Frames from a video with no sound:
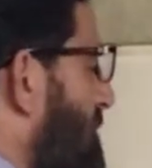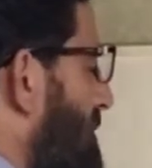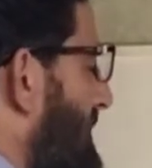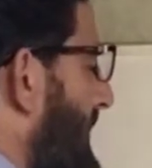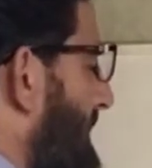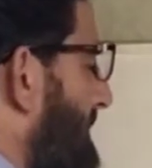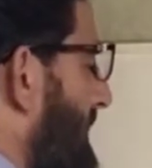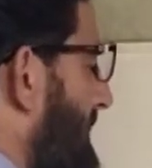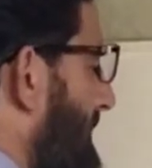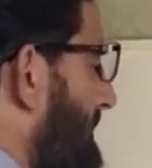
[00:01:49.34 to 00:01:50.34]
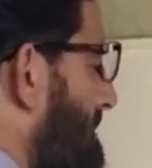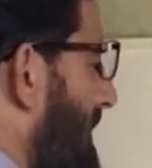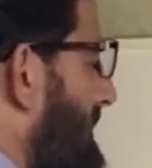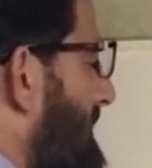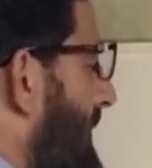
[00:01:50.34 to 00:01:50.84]
so they
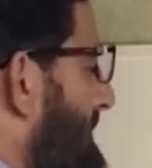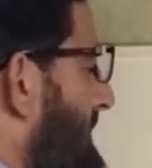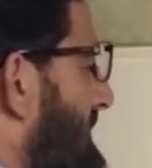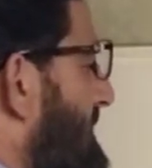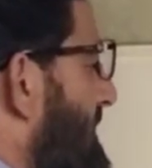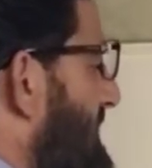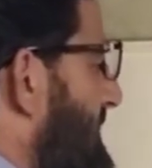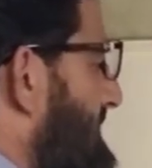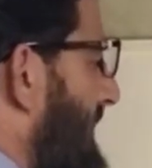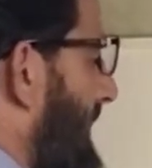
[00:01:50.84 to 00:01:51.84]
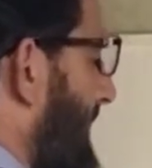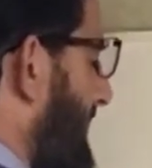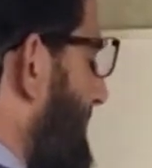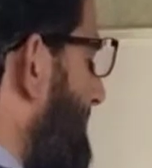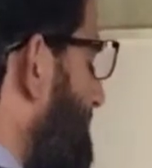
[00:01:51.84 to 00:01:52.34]
multiplied by 3, 3 3s are
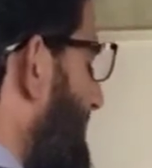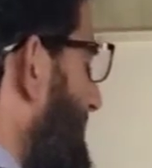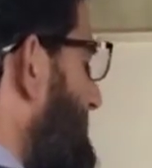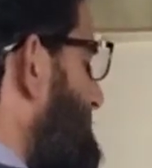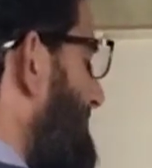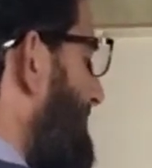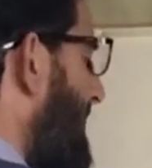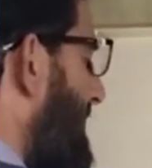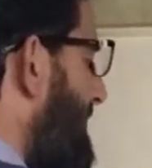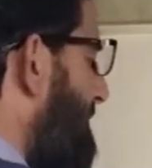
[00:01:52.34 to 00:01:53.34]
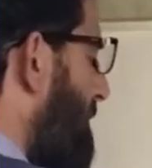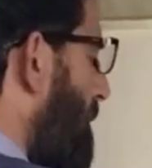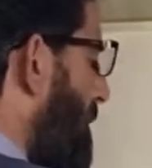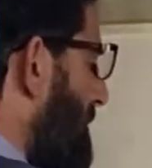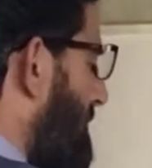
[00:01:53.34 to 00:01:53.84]
9. Similarly,
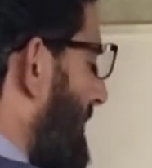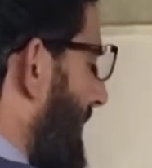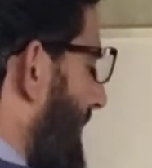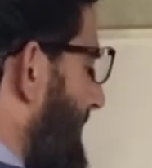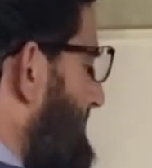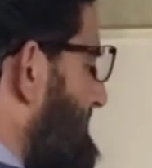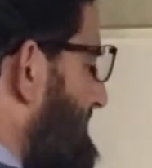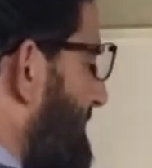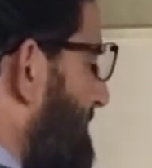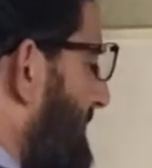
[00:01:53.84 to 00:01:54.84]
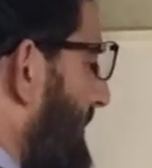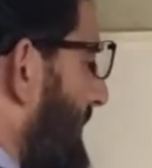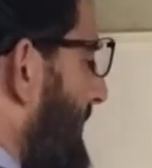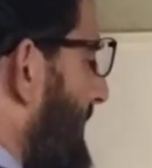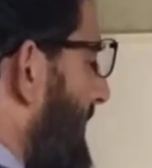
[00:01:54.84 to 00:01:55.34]
4th class,
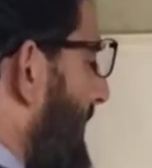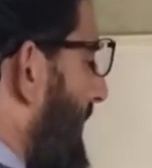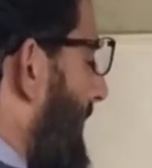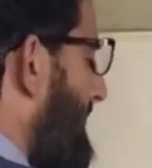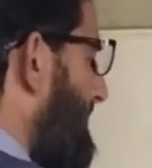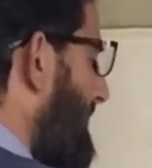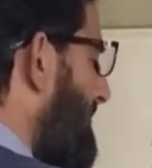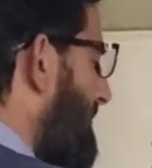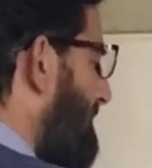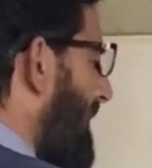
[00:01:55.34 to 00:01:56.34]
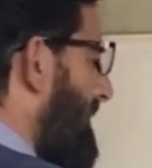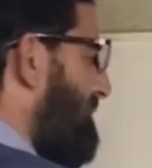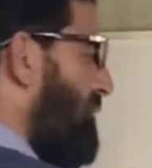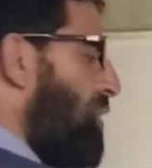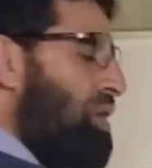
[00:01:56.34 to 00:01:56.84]
they will plant
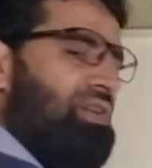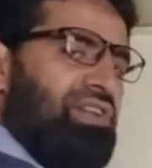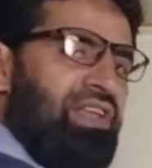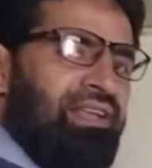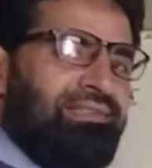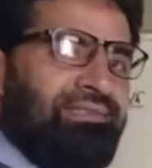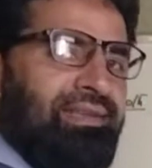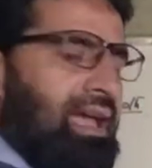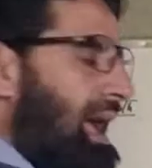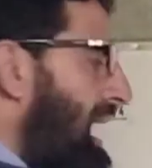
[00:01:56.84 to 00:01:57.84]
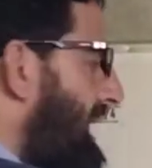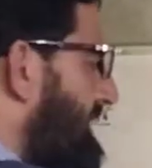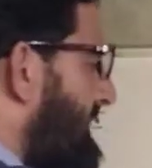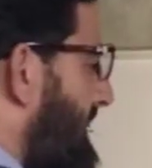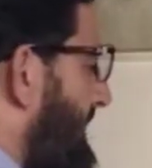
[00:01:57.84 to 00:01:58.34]
4 trees, and
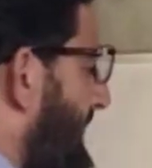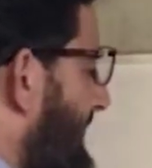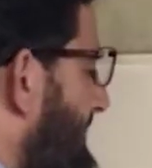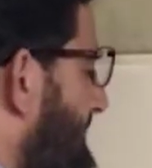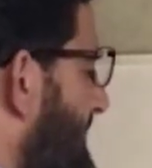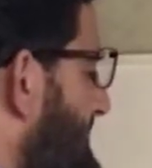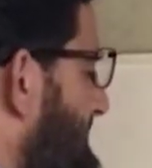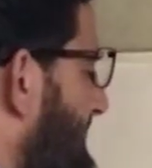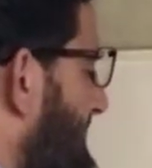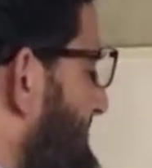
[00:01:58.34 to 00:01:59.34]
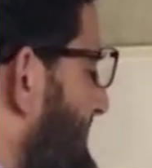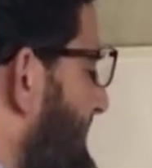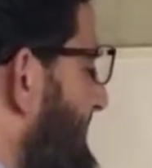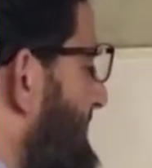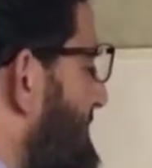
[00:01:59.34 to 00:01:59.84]
there are again 3 sections in
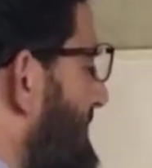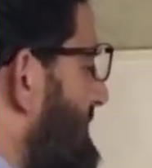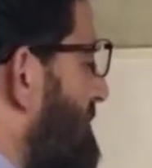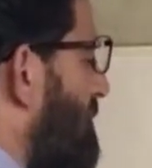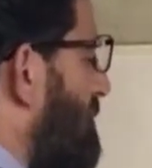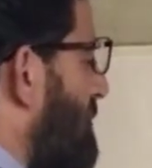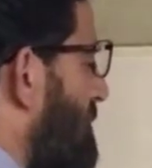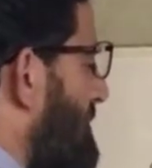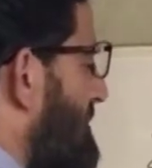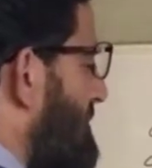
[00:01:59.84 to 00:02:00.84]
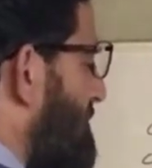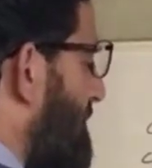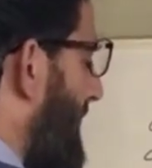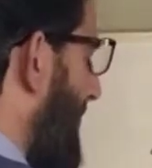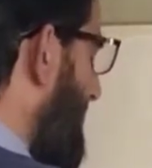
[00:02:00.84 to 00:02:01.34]
each section, so this is
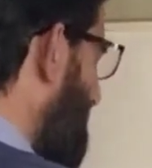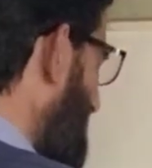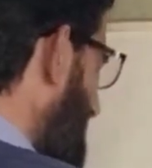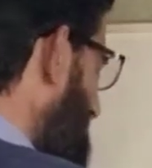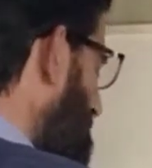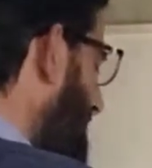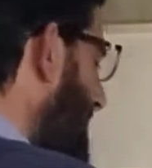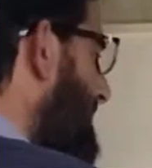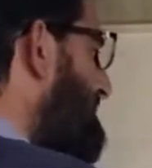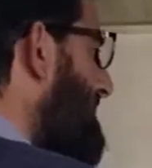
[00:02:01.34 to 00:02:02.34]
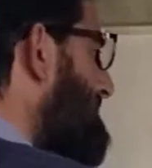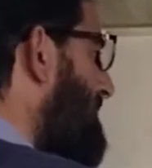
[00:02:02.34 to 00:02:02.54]
12. So the AP is